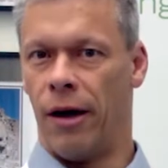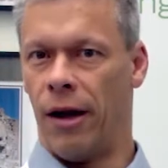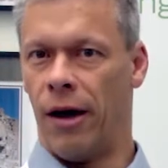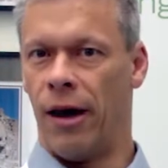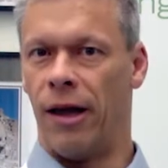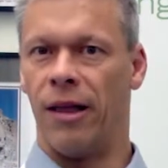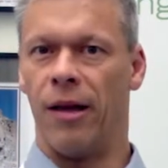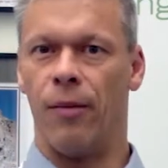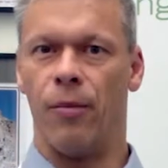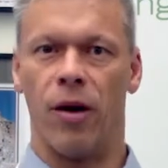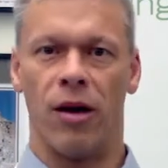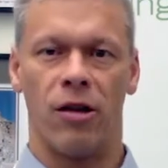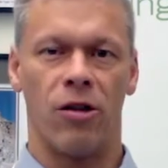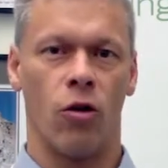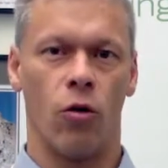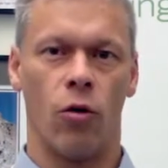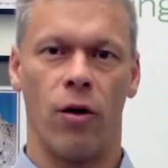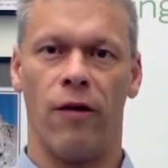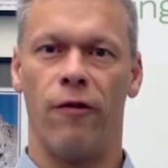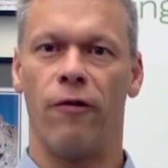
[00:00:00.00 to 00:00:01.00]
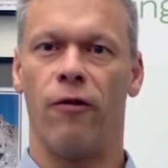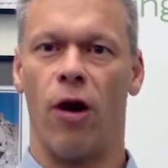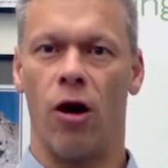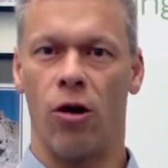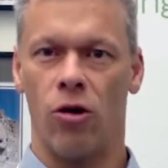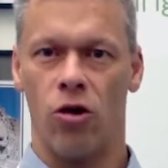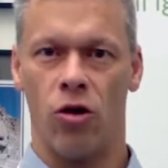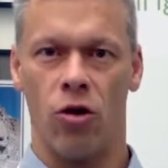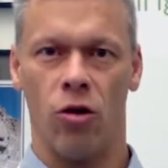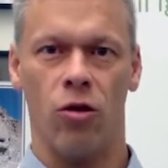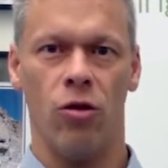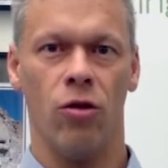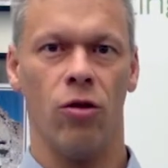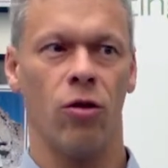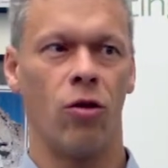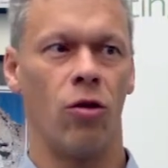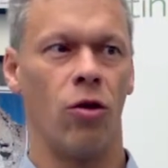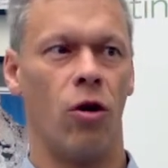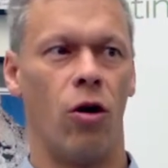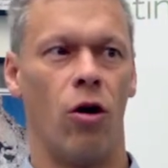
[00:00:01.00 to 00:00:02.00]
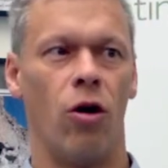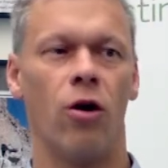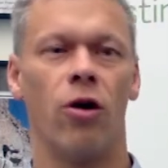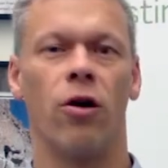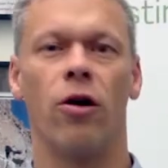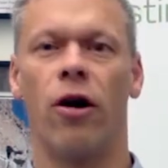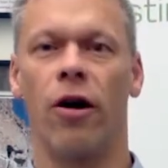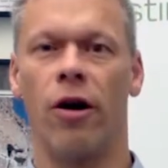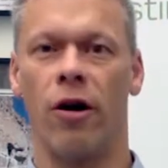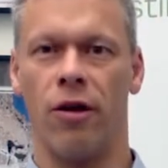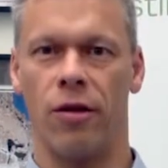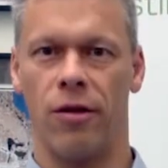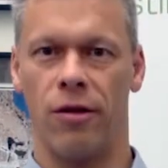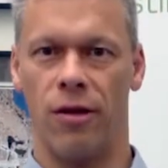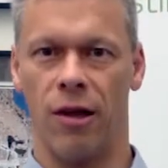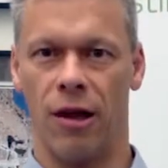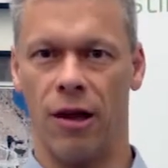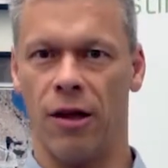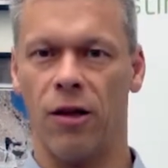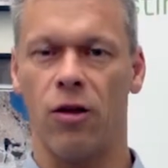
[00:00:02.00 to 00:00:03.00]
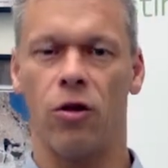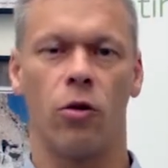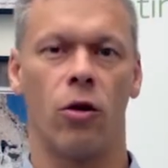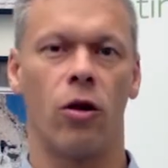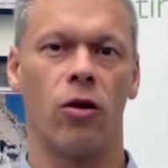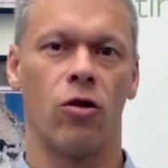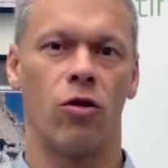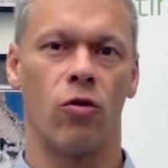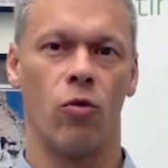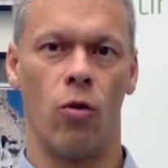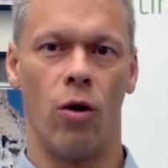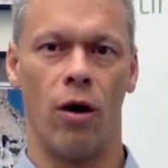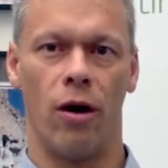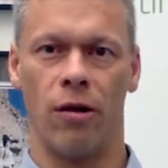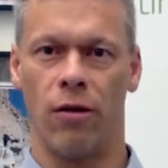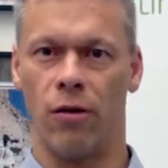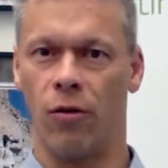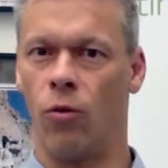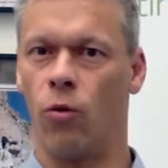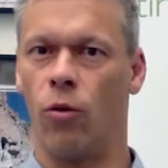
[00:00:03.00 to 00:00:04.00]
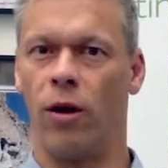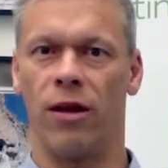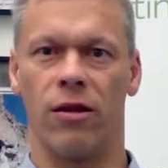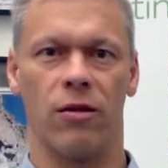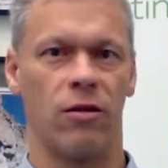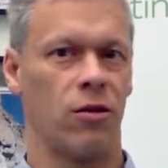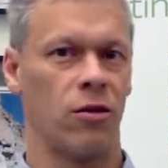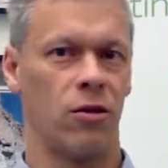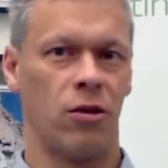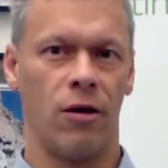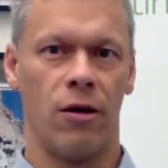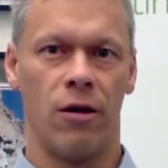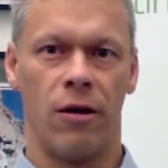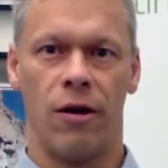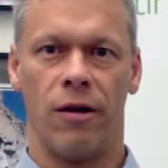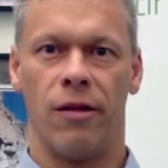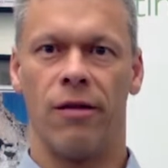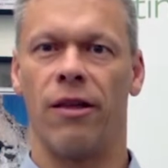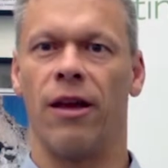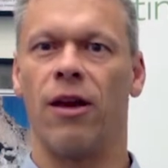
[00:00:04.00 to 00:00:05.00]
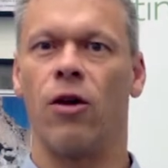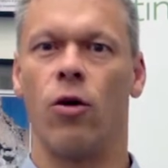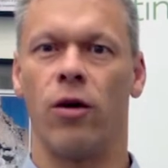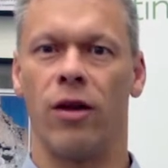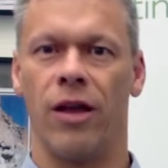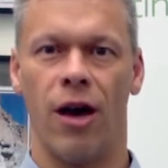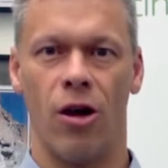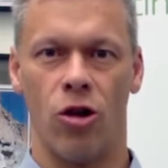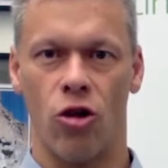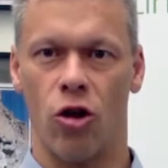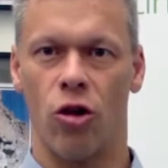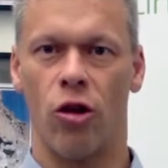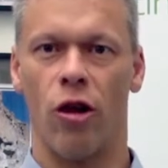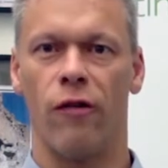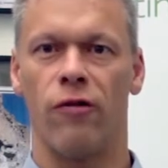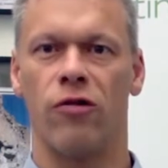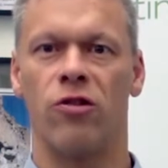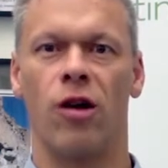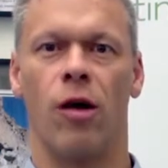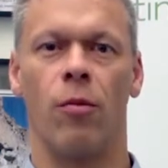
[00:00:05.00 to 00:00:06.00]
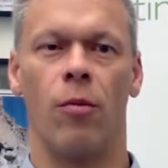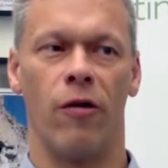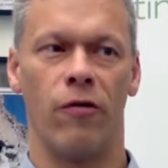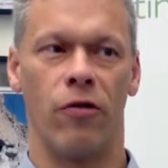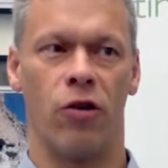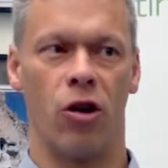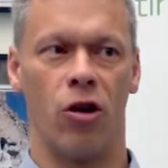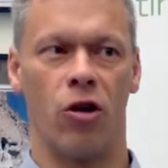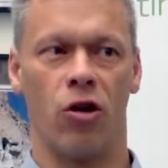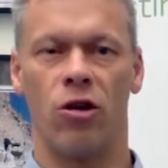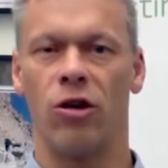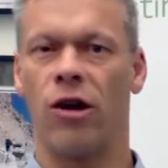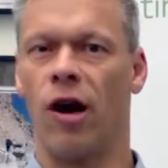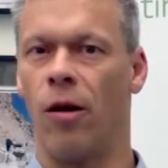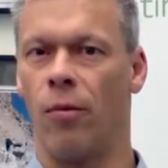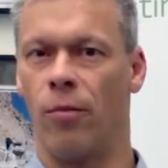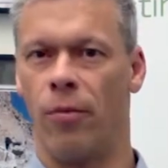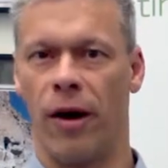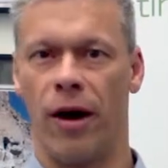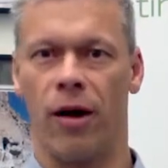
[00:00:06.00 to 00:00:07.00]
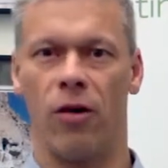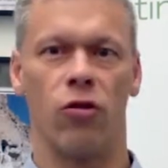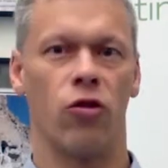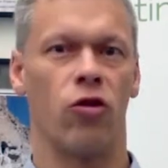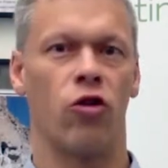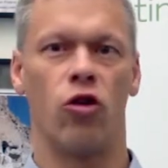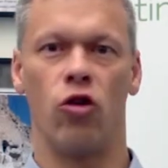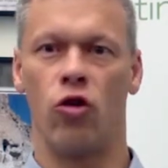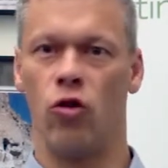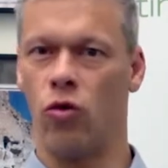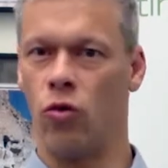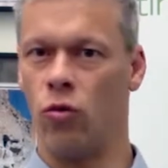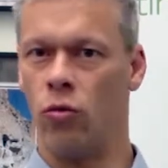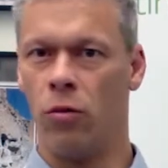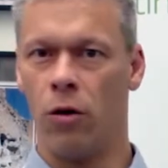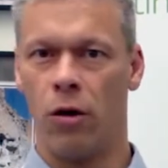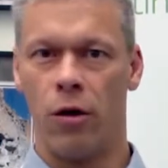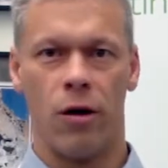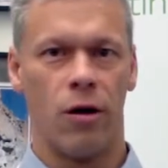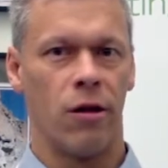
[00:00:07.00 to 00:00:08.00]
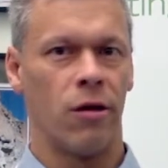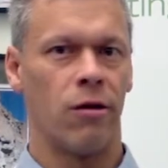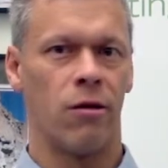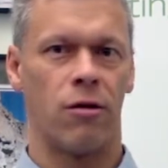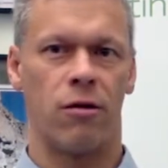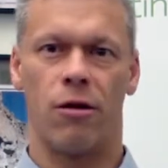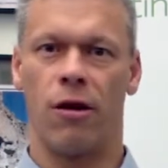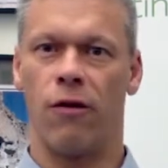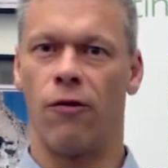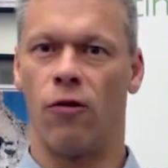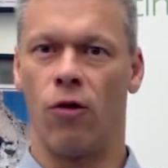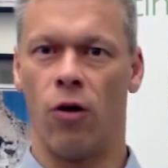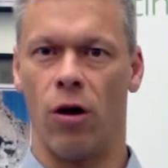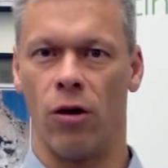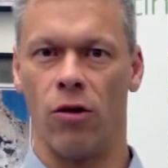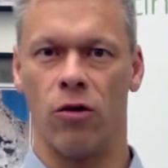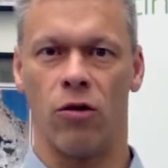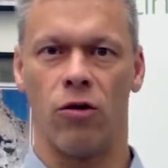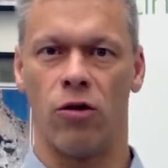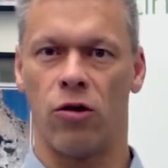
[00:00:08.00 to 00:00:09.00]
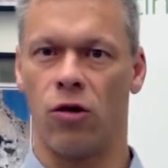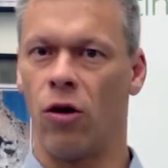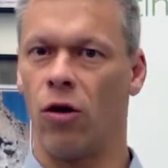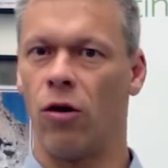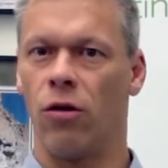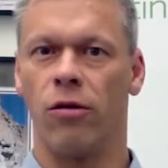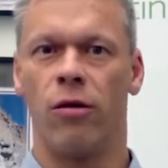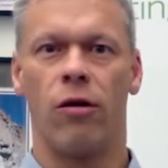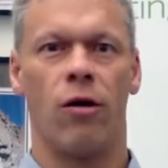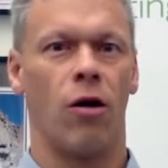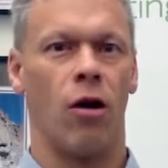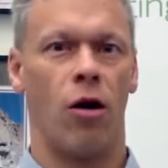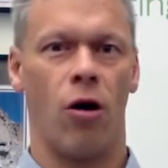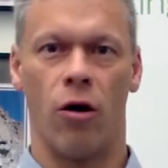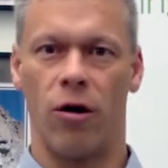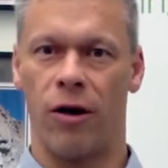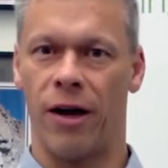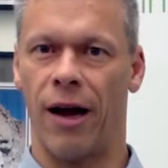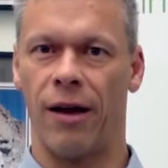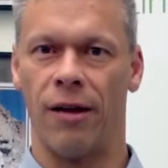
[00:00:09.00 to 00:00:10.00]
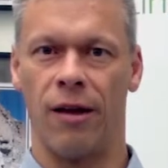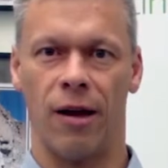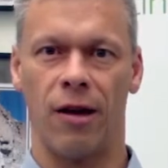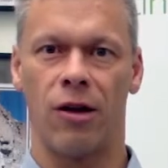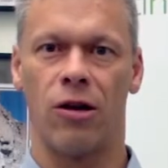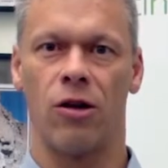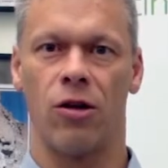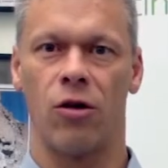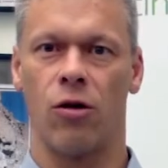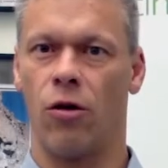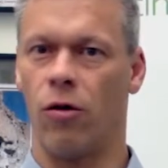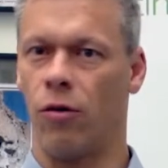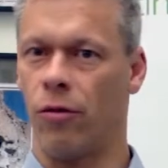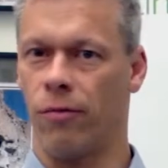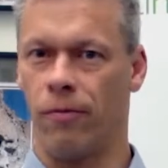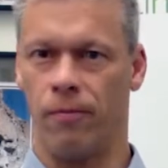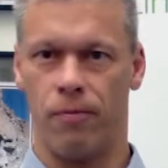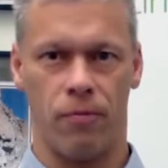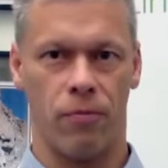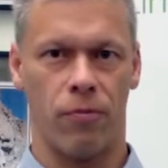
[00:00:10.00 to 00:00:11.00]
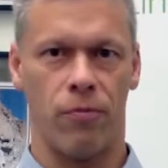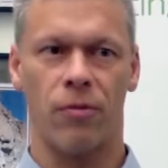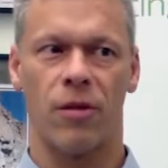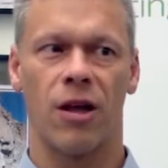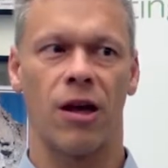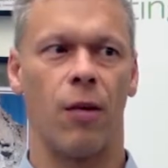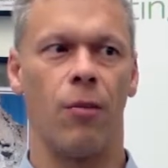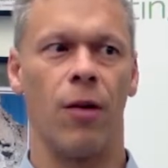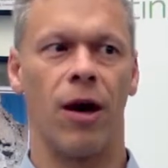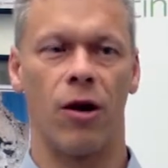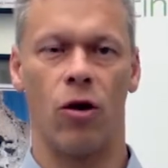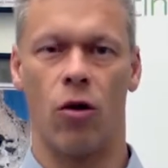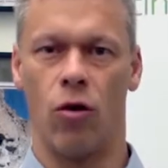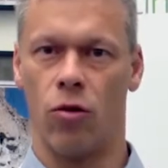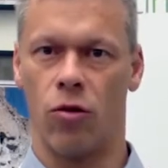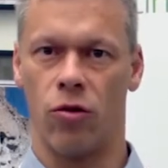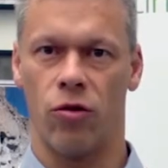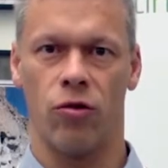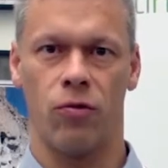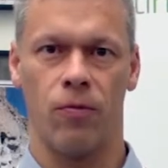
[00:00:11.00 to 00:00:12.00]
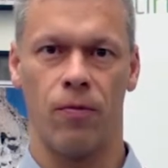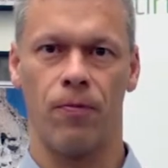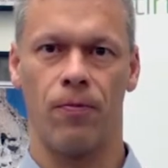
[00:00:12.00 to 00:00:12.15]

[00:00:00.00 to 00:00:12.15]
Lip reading: inhibitory function, or a deleterious one with degradation of some of the good compound to different organic chemicals.